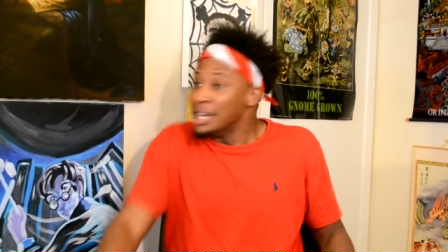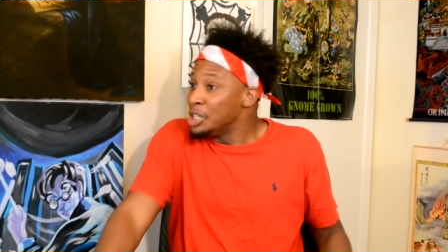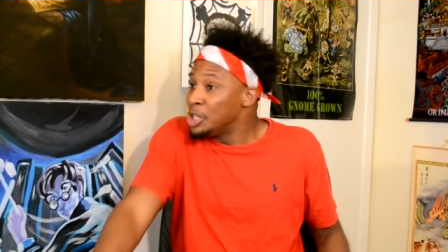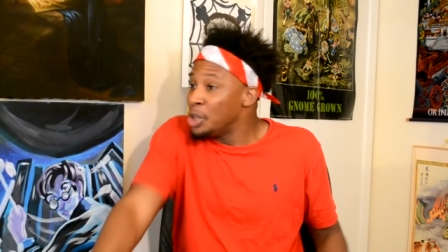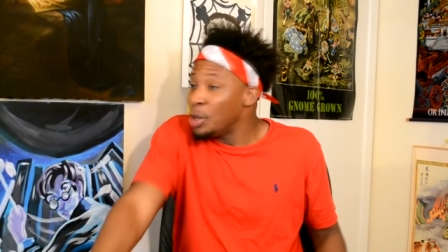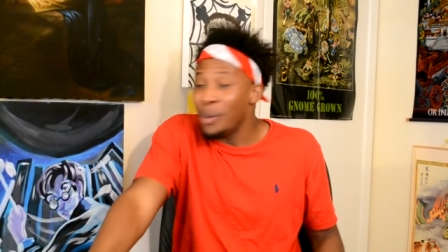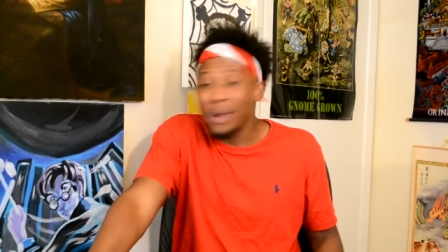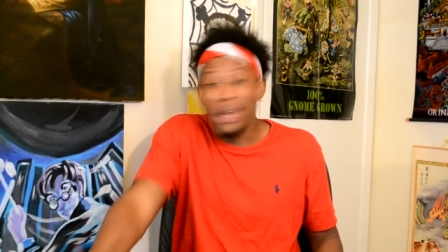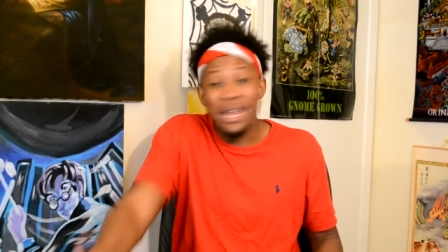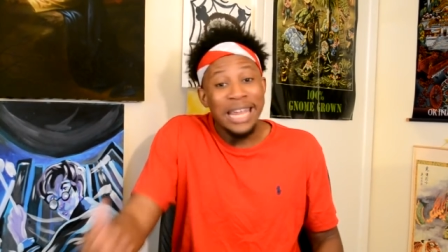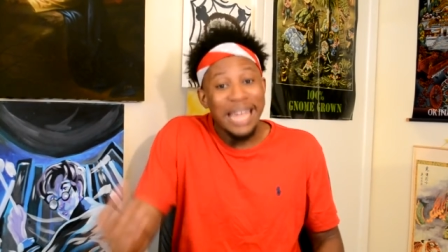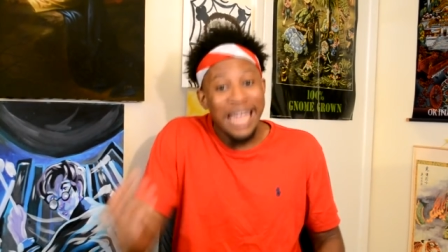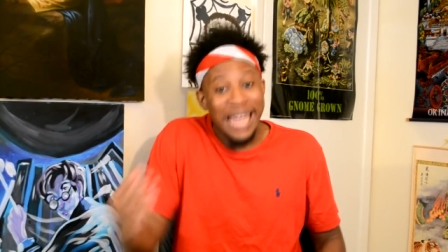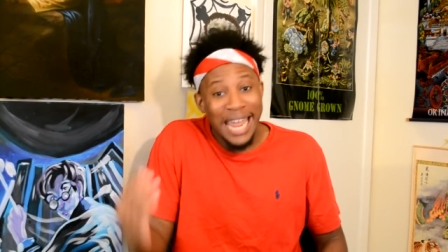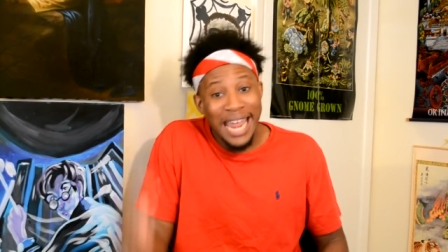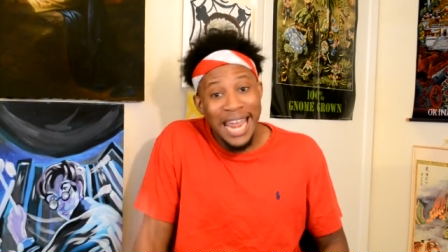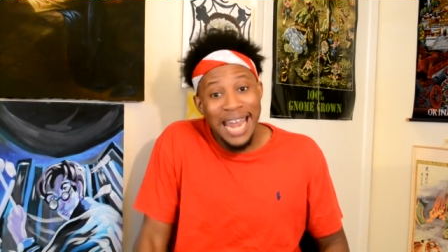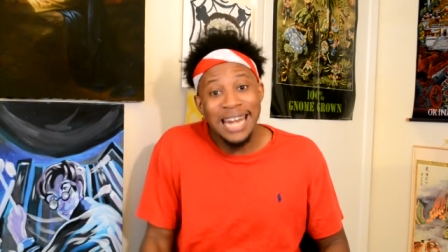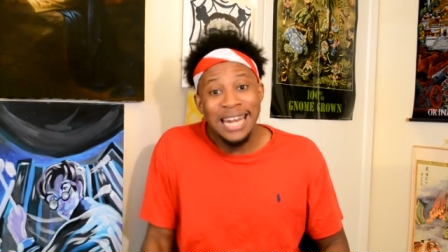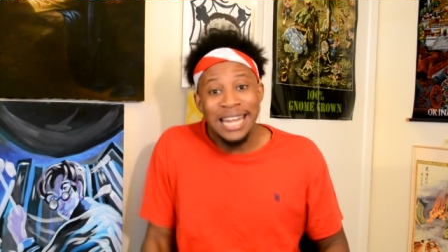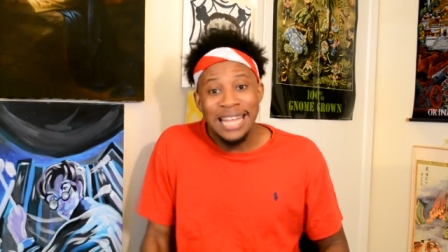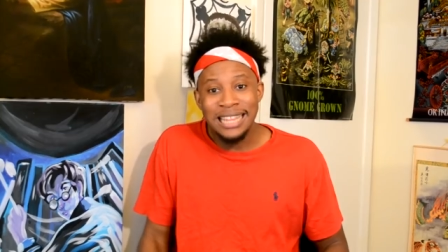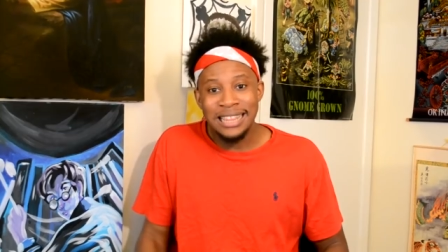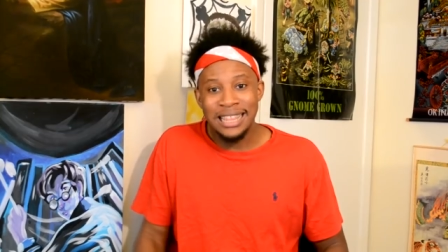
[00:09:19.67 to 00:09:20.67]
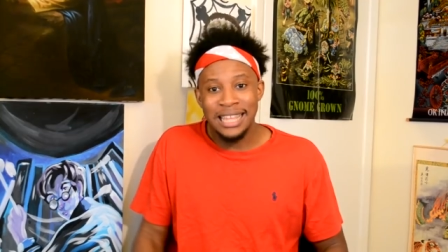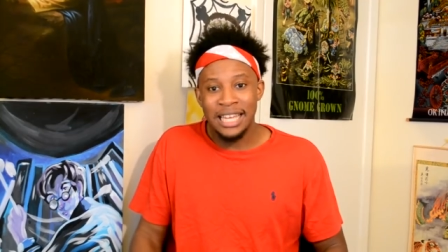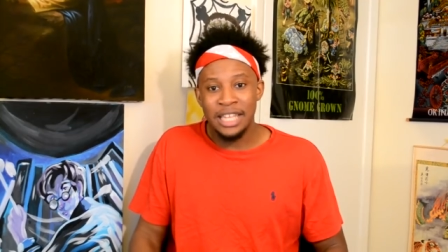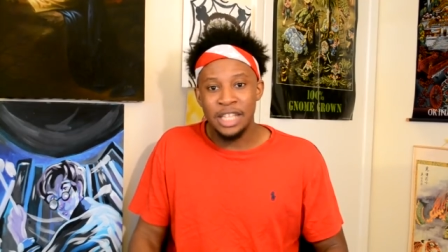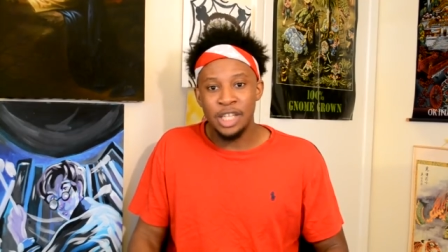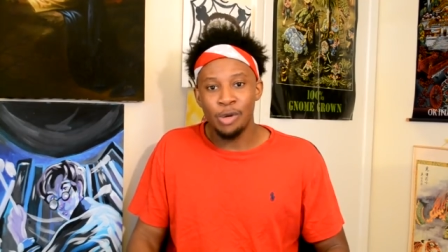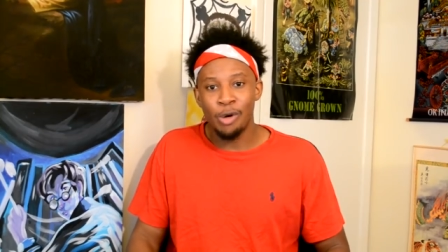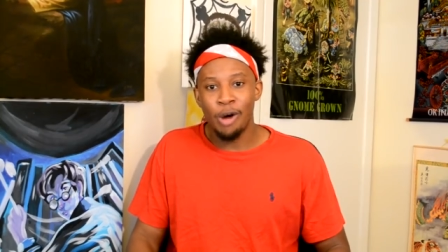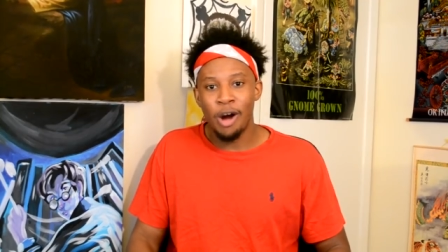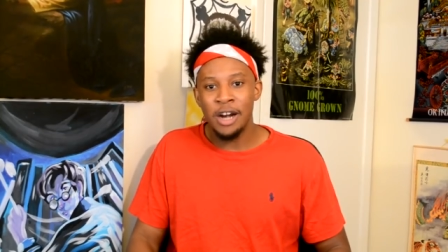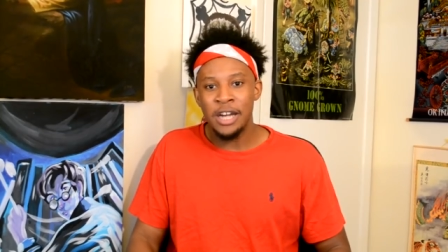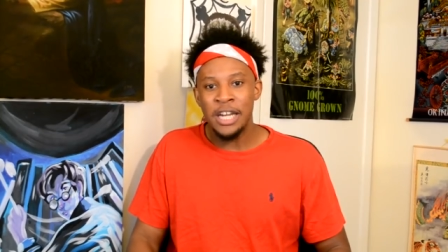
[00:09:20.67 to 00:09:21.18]
doing anything
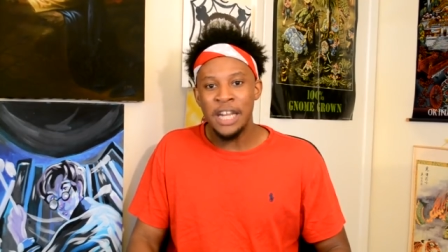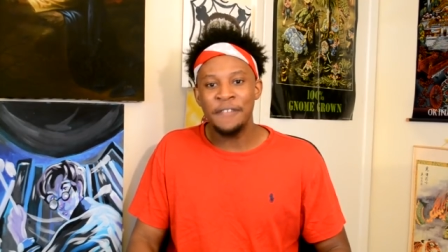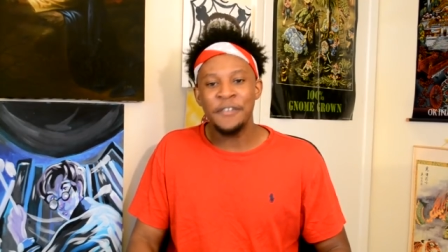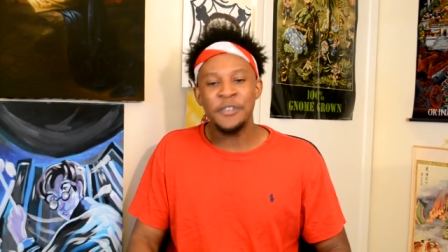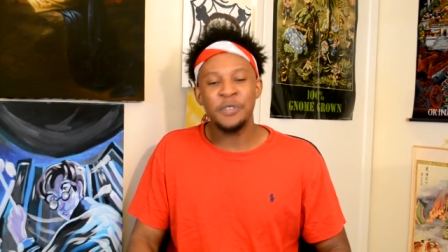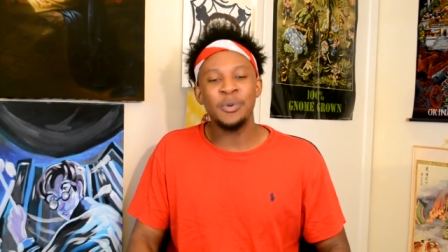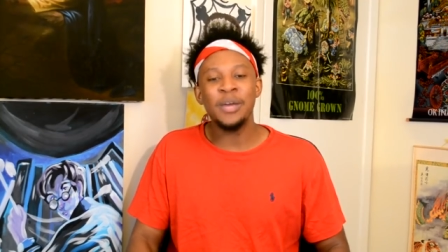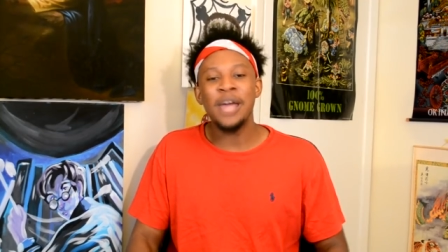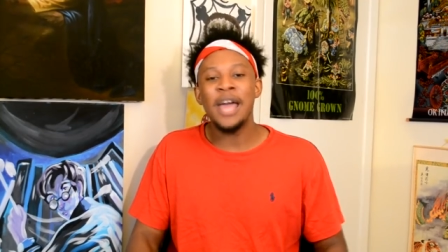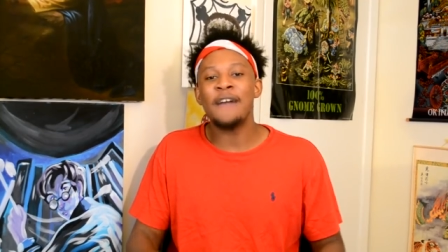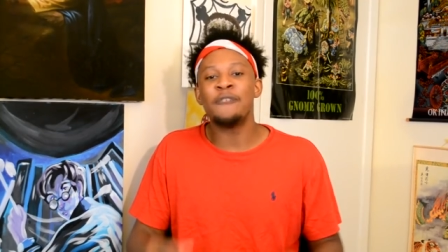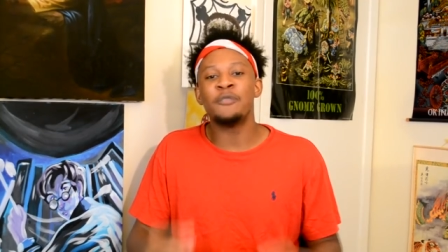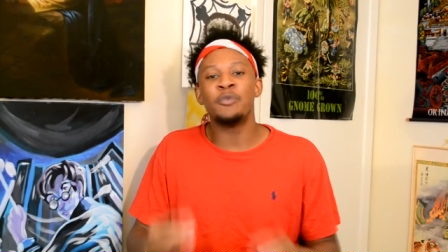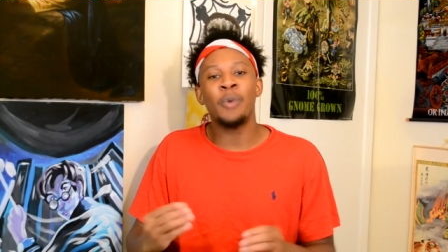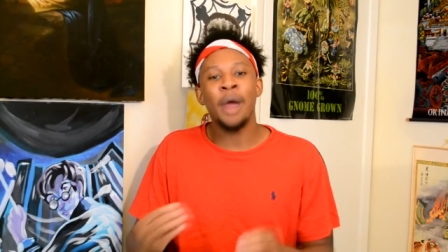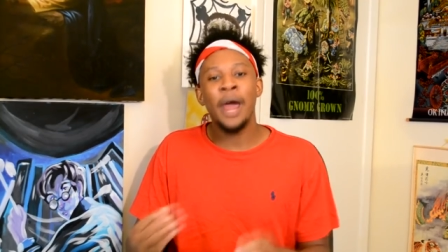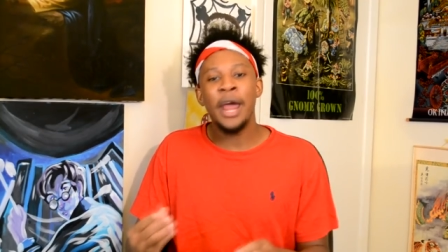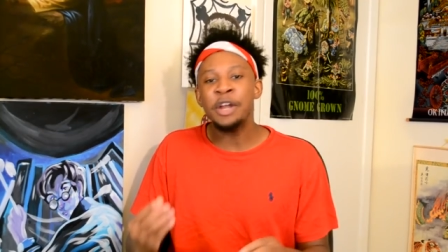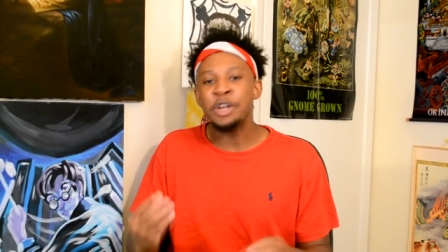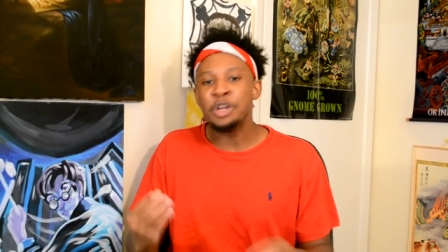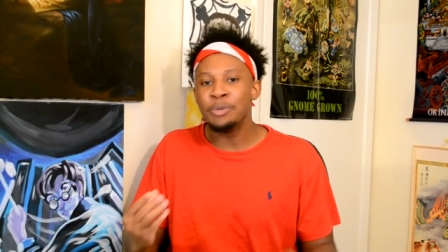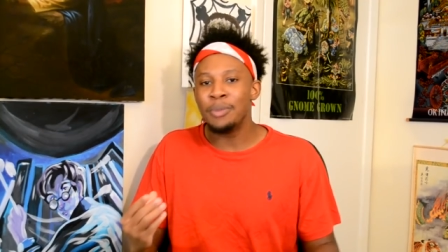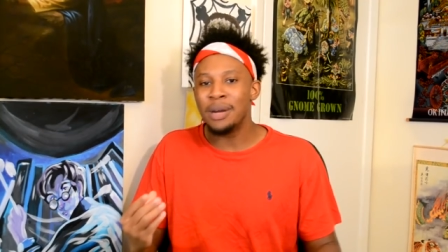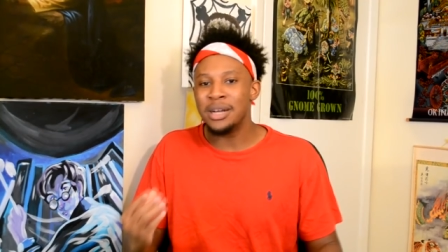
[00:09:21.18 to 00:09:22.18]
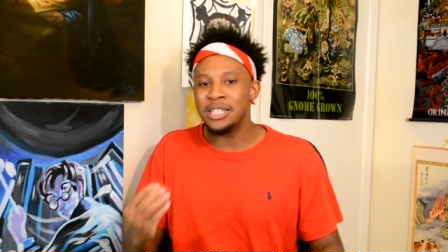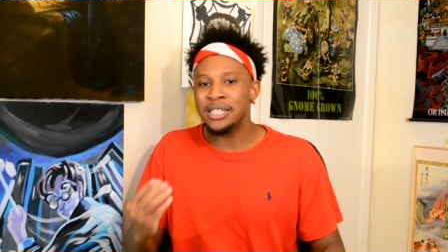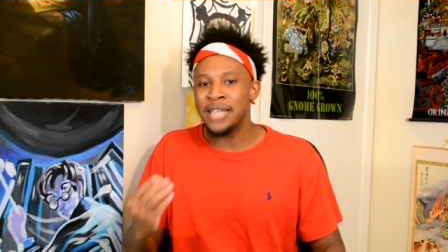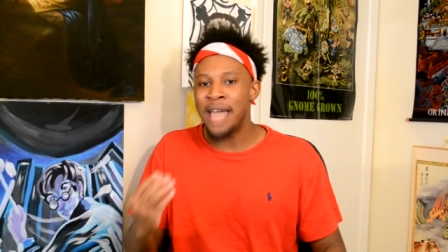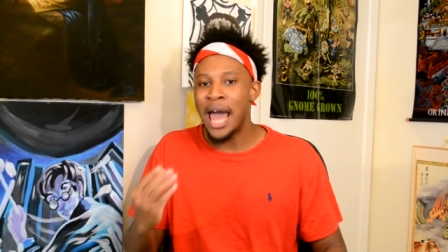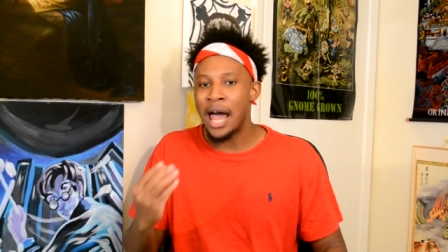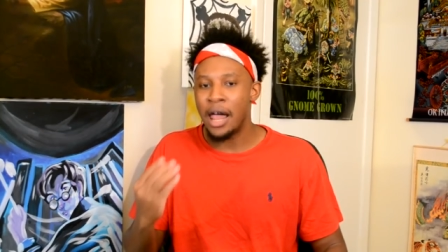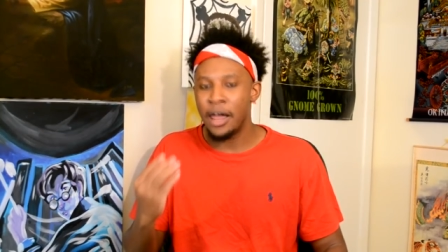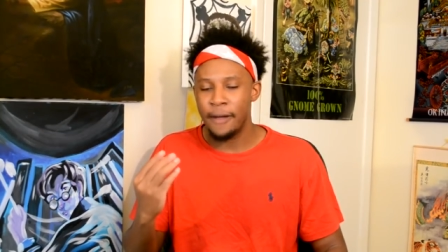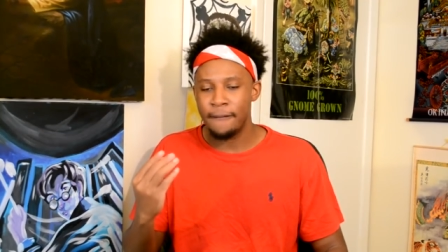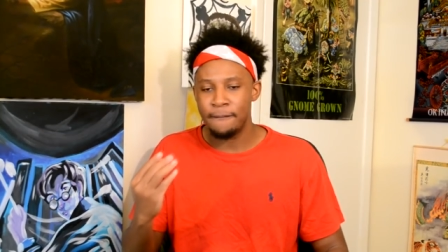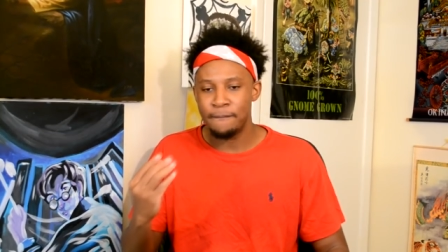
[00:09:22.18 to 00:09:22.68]
to our defense. We have way too much
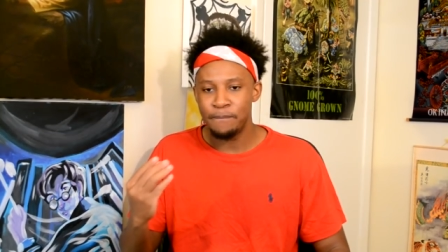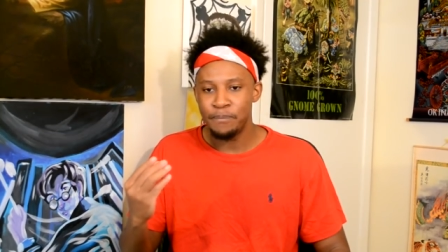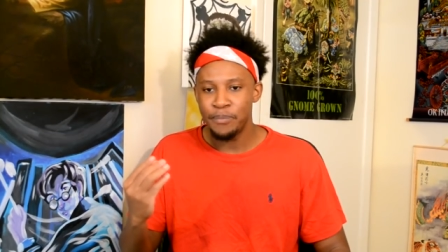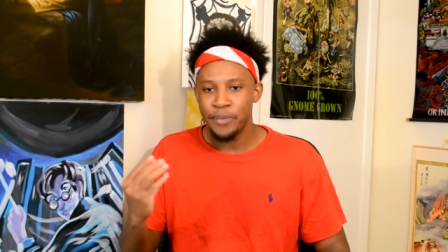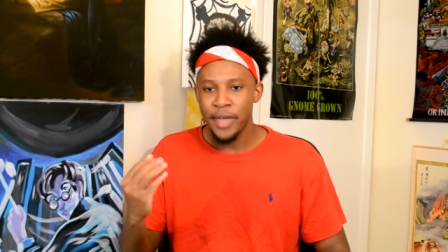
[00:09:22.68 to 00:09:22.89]
talent.